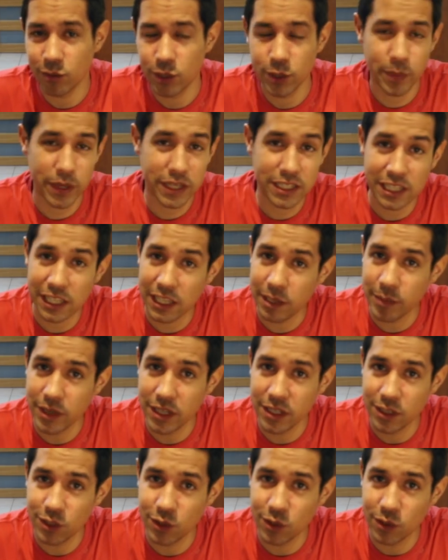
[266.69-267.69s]
which basically
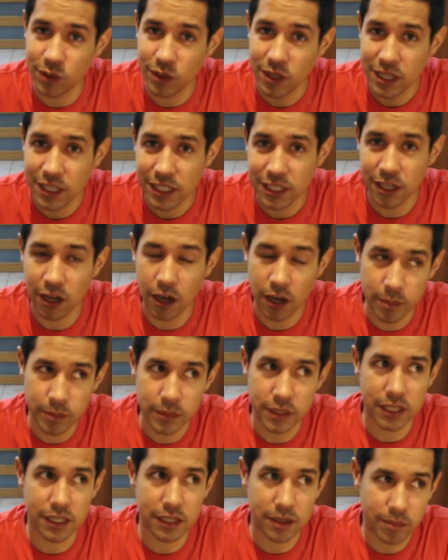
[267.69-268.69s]
means you're
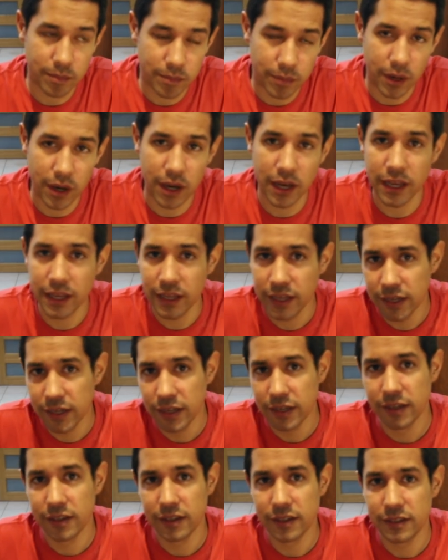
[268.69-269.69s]
timesing it by
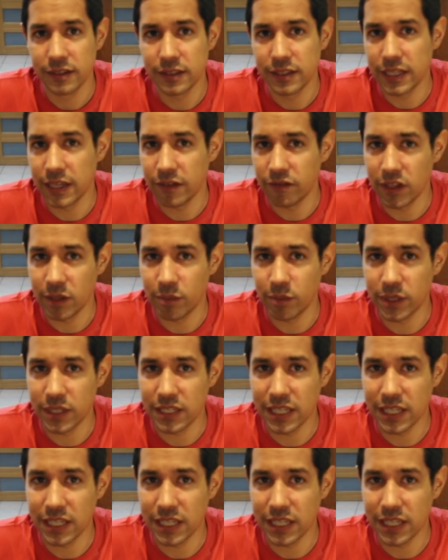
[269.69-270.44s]
70%.